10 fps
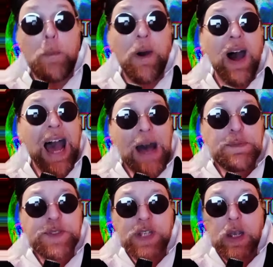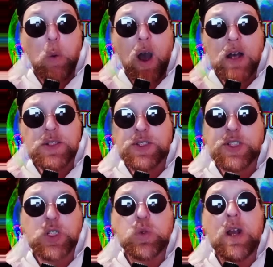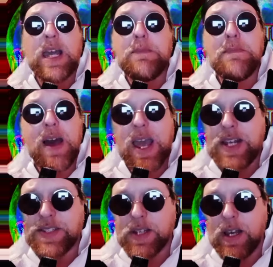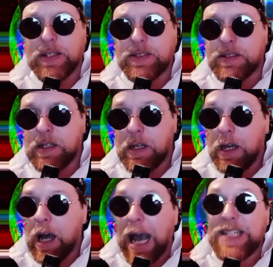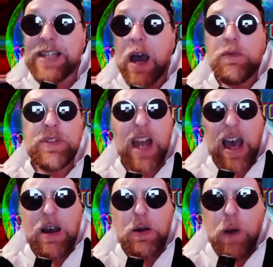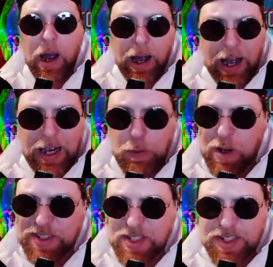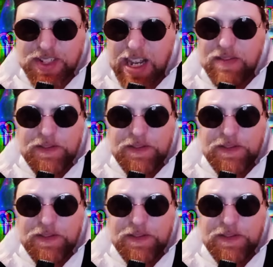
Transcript: Or perhaps he was cremated. I don't know. I wasn't.